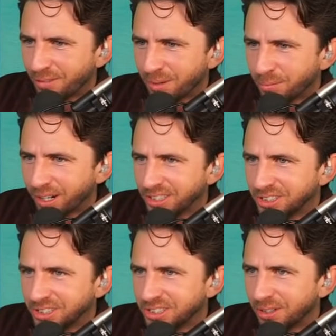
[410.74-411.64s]
over the
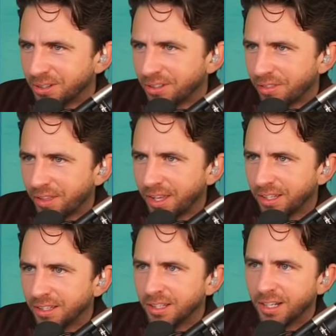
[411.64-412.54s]
bridge. She's doing her
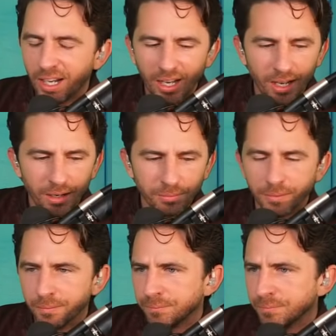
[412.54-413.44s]
thing. Um,
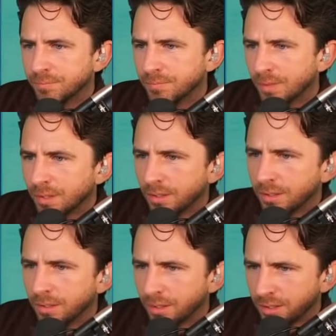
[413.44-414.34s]

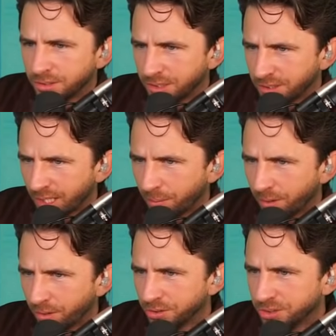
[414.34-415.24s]
she's. Uh, we
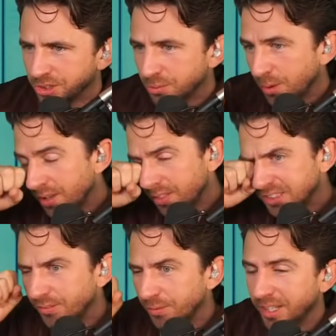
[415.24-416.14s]
don't know who she's with.
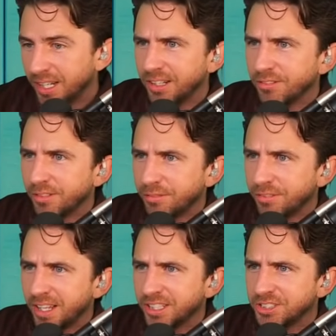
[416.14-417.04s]
Let's see if we can get any
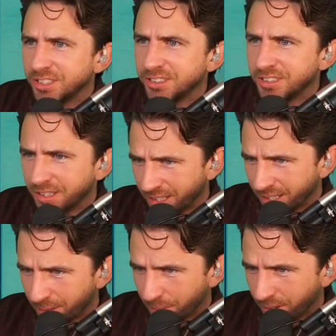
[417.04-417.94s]
reflections in
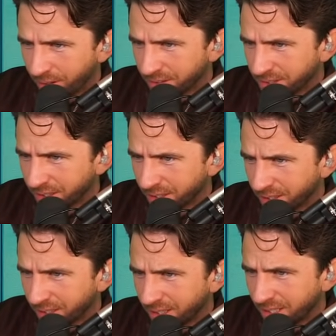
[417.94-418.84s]
the uh, mirrors
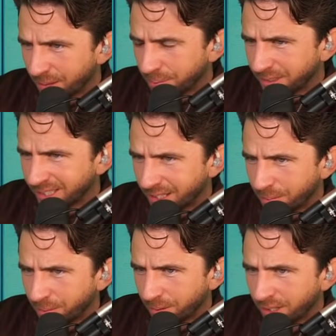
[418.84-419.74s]
here. Good couple. Is that a
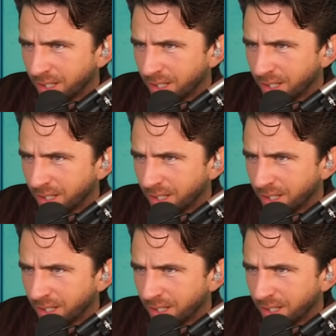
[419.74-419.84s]
couple?